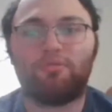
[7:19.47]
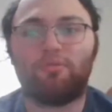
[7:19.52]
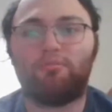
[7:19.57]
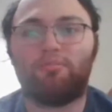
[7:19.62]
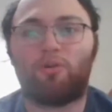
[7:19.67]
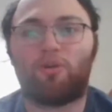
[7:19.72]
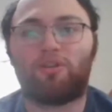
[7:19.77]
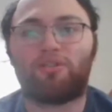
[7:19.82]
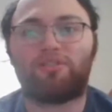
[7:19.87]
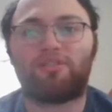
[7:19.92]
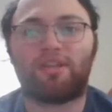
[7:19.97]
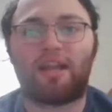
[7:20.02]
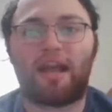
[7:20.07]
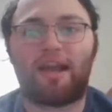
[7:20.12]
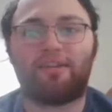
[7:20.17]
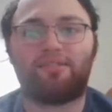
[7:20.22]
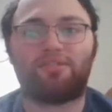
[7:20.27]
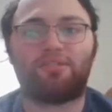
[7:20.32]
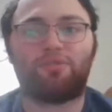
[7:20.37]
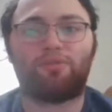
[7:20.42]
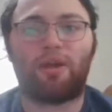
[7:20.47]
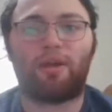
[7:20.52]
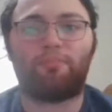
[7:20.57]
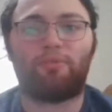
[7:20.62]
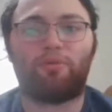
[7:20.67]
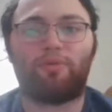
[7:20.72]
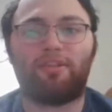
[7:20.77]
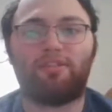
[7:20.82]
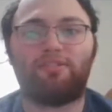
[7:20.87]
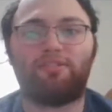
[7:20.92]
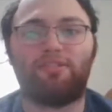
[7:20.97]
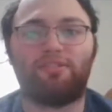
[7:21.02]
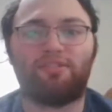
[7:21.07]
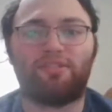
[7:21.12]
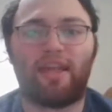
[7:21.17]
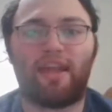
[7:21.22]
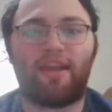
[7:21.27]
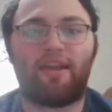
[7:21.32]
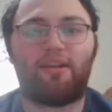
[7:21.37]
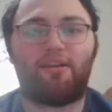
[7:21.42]
Morrison asks why Maurice
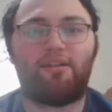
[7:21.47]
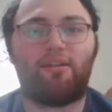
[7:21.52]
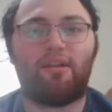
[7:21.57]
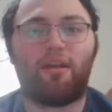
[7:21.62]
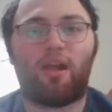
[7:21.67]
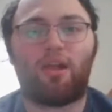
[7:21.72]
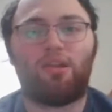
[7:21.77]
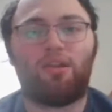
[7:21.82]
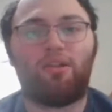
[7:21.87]
is there.